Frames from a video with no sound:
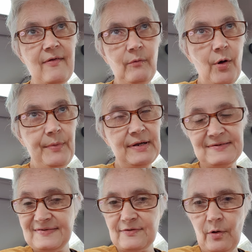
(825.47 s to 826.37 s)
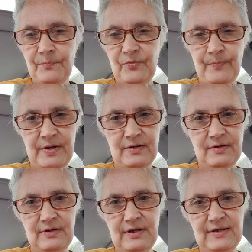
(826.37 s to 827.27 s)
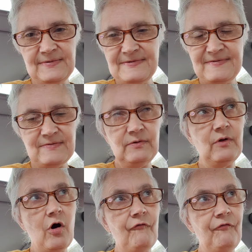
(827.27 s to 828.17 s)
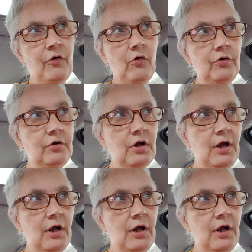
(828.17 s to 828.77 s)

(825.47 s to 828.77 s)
the moment it's stopped but still off and on,